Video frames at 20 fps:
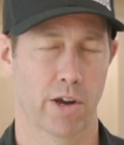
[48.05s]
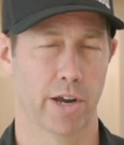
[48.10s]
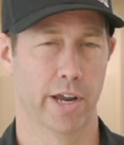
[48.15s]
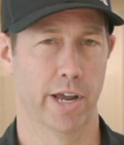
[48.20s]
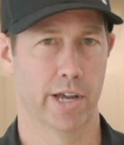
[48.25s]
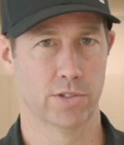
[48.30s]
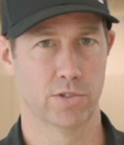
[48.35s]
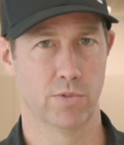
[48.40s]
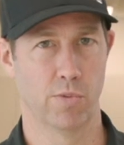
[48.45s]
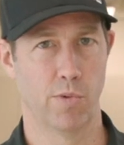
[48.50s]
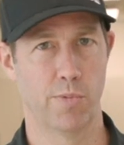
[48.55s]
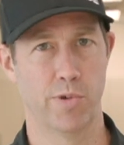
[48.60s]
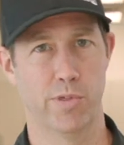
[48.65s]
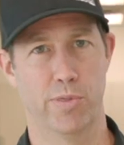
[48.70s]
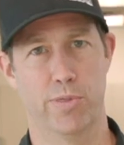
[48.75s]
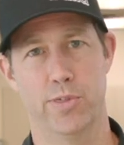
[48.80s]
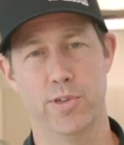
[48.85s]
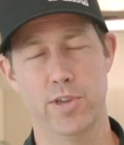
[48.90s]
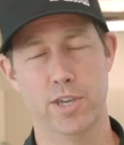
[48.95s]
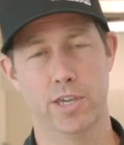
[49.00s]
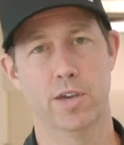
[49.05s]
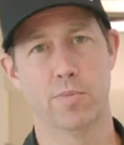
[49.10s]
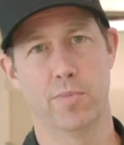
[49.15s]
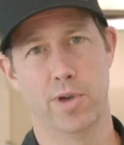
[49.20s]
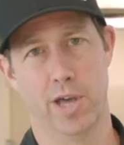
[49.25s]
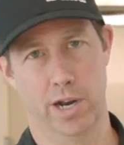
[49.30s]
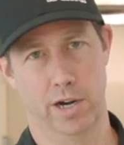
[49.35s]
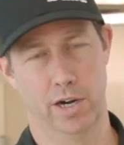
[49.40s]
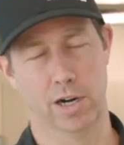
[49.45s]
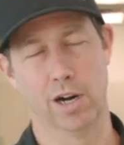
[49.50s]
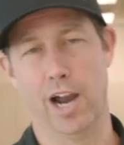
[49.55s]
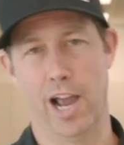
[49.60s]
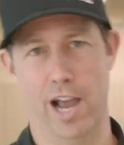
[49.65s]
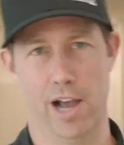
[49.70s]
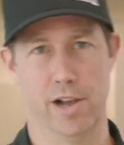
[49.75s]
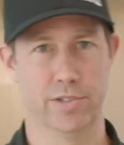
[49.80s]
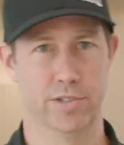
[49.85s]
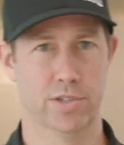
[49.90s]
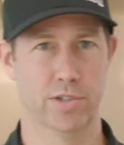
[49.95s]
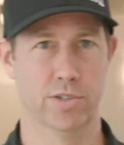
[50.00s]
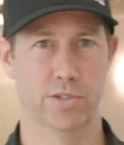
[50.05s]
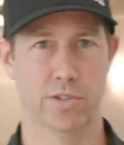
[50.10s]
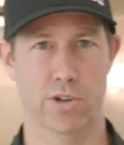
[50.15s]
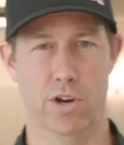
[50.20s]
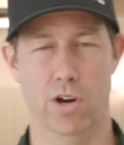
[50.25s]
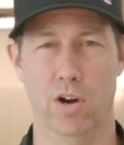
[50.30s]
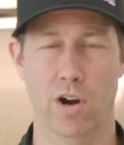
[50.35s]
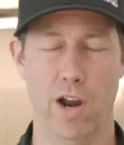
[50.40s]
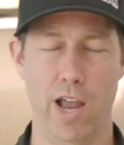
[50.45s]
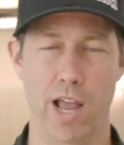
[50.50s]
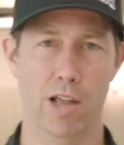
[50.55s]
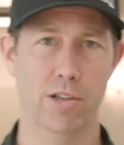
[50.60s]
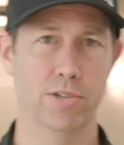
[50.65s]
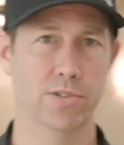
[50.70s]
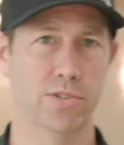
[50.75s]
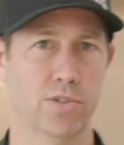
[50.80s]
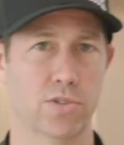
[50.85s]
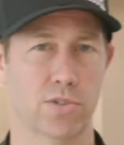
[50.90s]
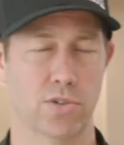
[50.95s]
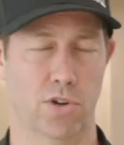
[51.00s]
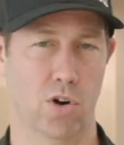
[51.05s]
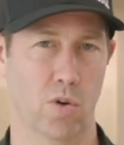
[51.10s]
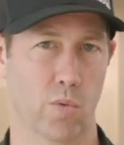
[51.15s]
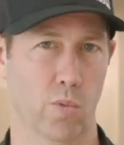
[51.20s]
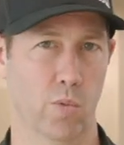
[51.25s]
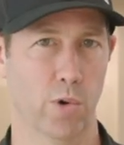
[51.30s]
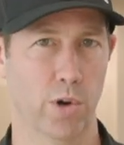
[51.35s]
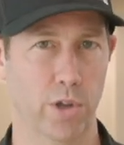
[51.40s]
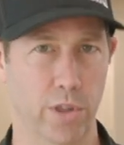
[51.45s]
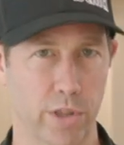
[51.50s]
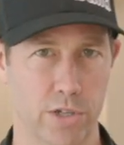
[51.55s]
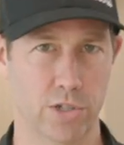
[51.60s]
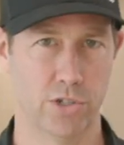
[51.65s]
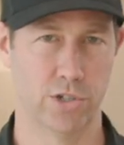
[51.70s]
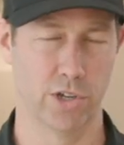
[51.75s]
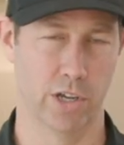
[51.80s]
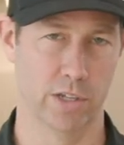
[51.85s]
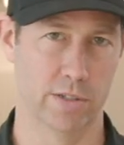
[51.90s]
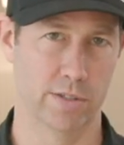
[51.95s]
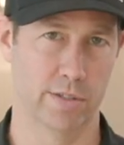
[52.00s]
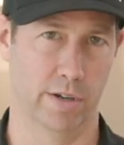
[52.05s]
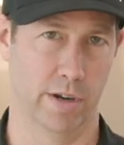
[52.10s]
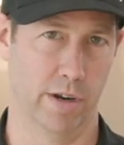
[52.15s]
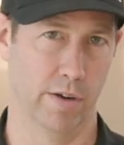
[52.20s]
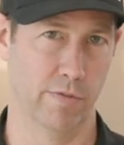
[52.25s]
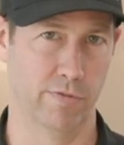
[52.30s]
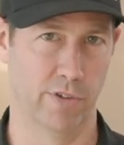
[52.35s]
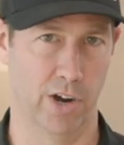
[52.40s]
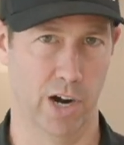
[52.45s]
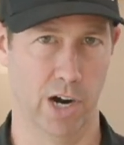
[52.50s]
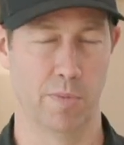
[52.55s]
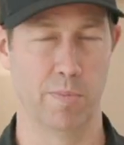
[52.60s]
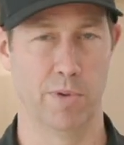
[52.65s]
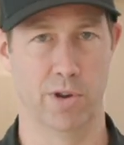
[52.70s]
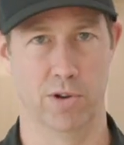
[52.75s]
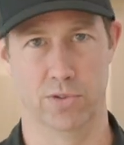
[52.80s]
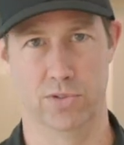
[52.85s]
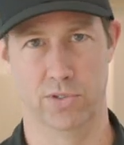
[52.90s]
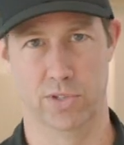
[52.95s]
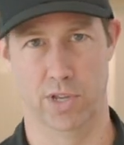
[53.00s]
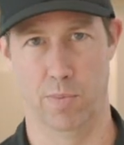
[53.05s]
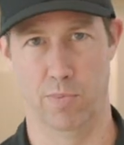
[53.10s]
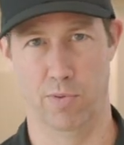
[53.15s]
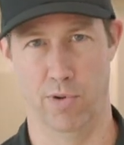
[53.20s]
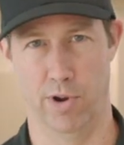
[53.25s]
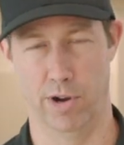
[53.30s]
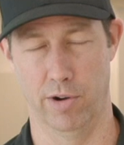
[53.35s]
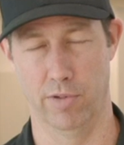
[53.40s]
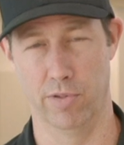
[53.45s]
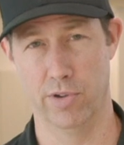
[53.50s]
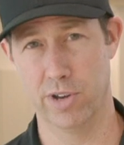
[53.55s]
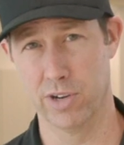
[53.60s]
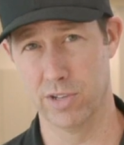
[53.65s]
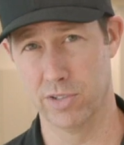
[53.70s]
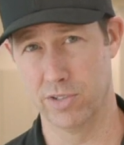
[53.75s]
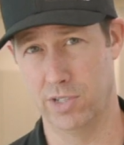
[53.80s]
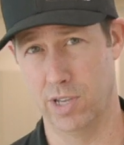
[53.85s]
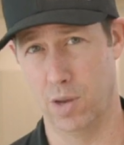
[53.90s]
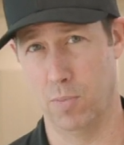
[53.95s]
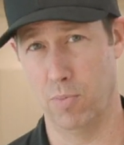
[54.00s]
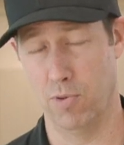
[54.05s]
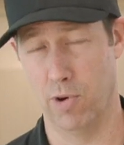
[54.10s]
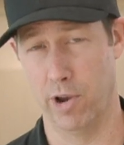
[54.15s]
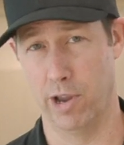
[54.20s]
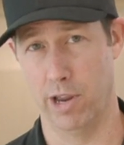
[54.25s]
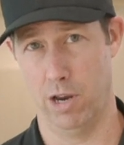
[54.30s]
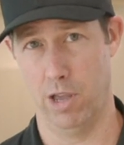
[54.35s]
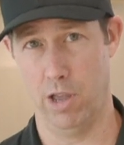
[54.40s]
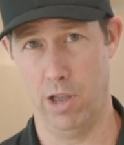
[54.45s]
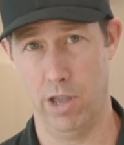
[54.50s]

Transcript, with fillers: All right, guys, and when we think about our houses, our houses are really just an environmental separator. They're gonna separate